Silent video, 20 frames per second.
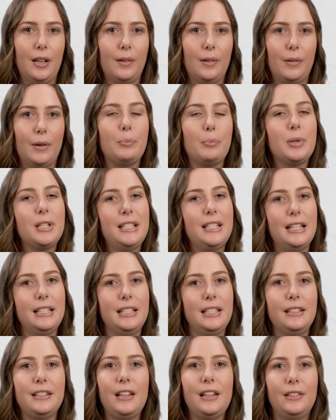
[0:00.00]
When
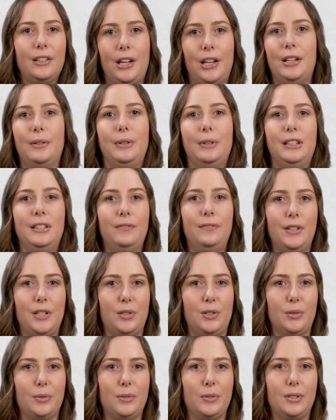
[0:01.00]
presenting the learner with the
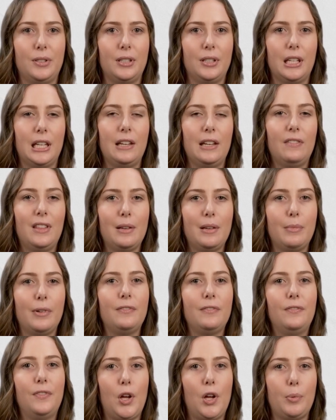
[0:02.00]
visuals, give them a
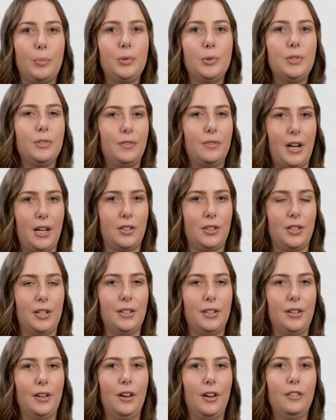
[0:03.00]
verbal
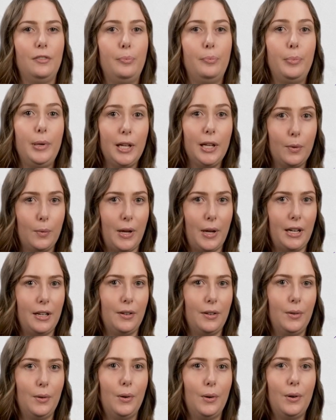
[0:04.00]
direction of pick
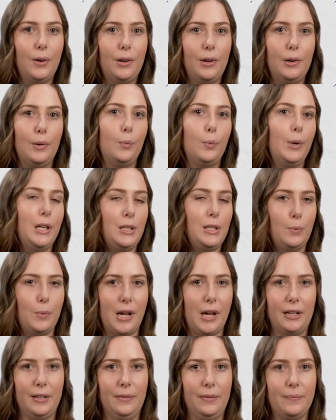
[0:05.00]
one or which
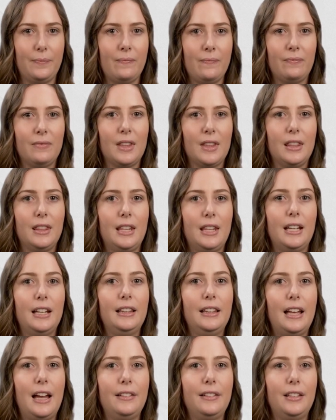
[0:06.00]
one, then
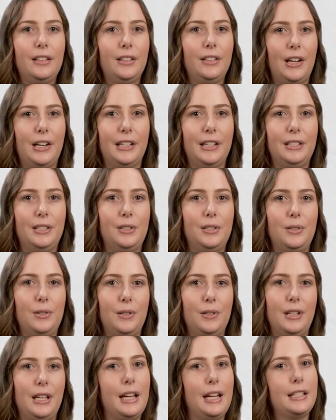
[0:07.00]
allow the learner to
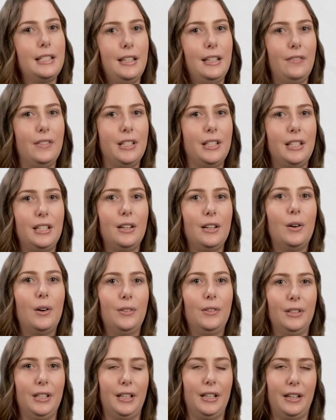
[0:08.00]
do the activity
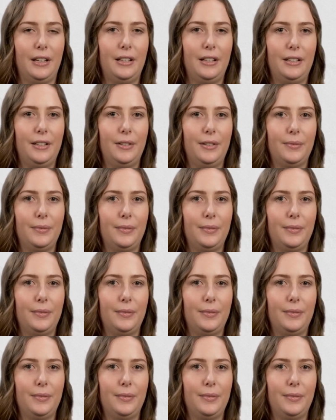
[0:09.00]
on the card.